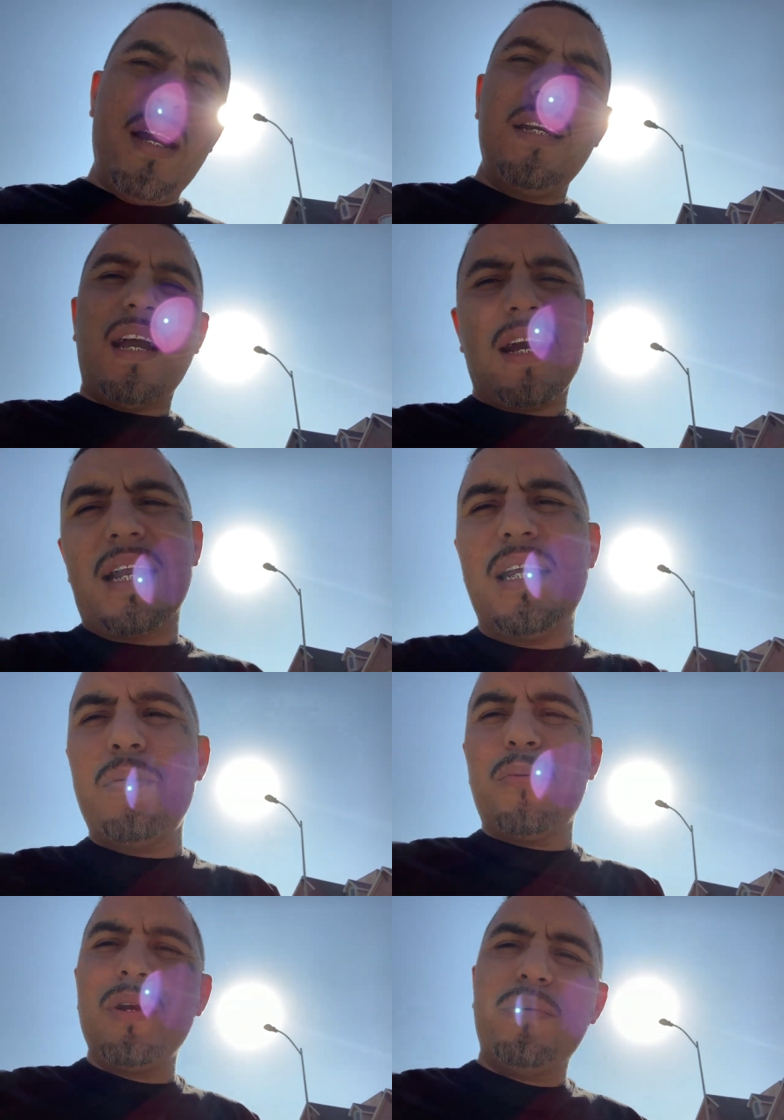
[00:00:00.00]
y'all got to keep
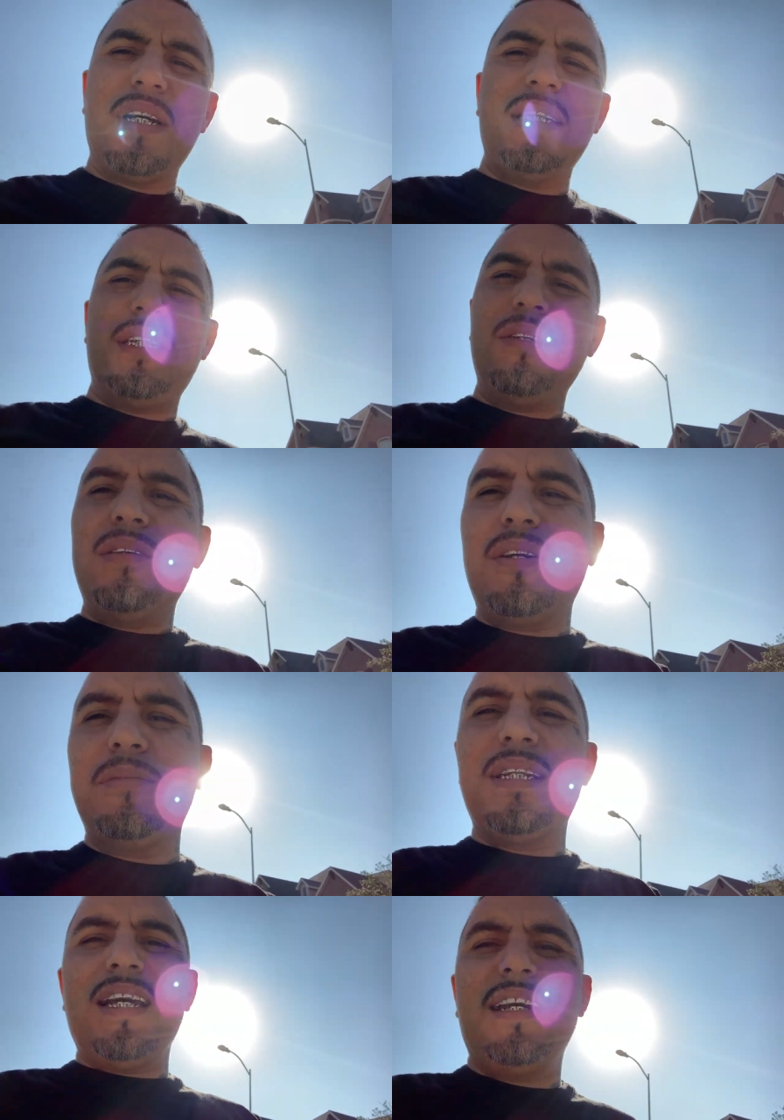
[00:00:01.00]
it real with us too, you know what
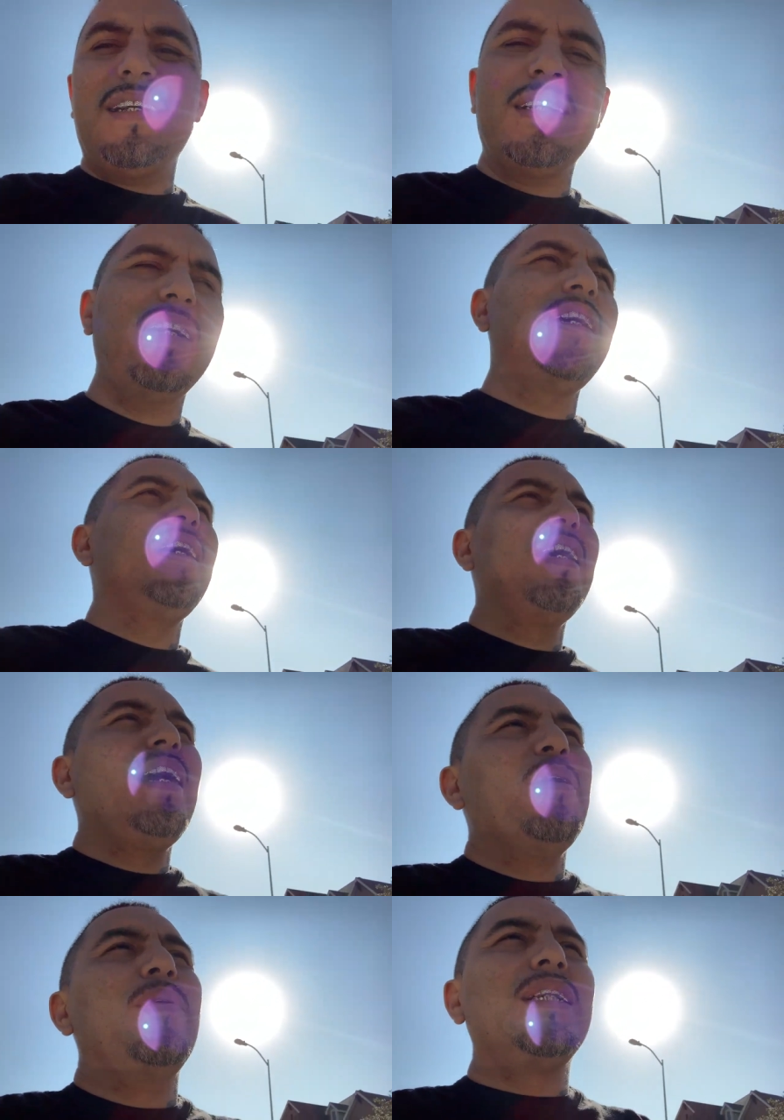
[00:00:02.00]
I'm saying?
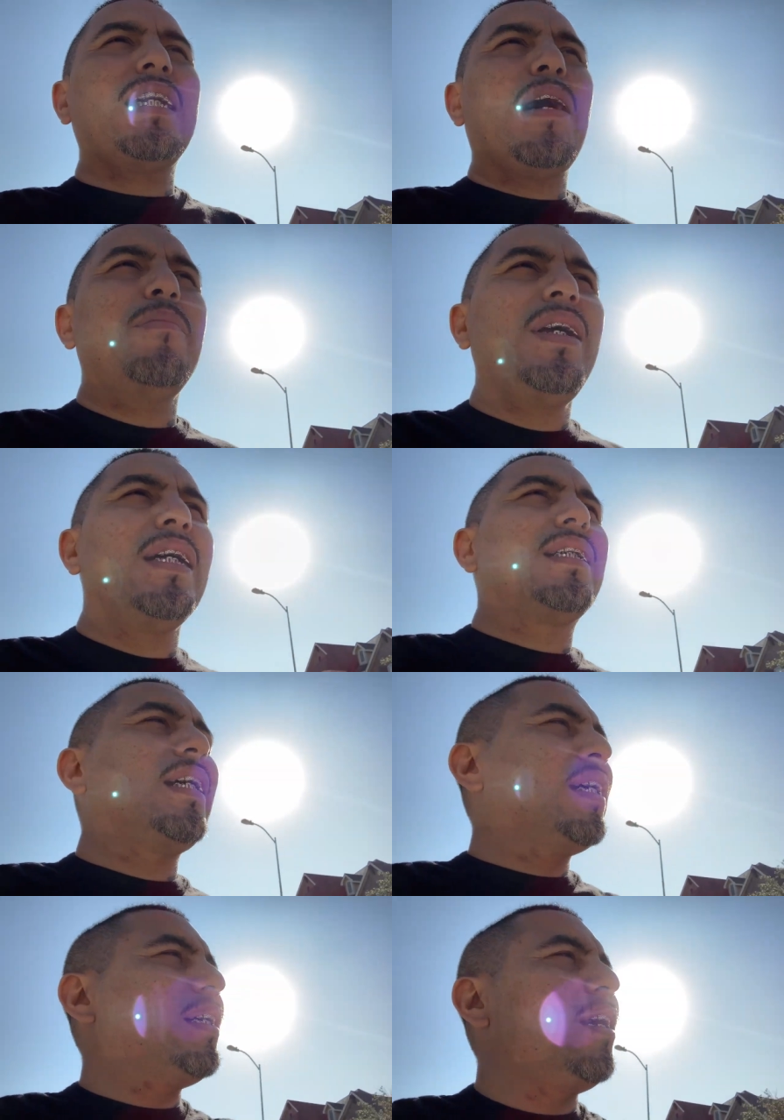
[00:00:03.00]
But it's not me that's
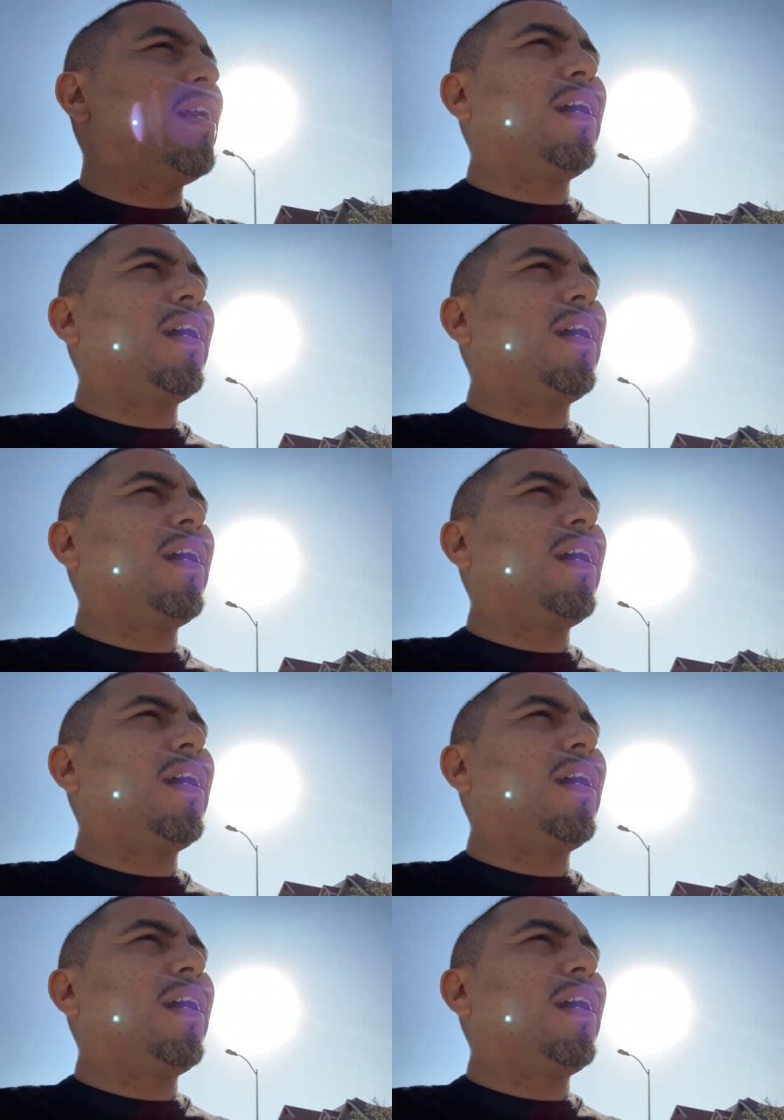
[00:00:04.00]
kicking y'all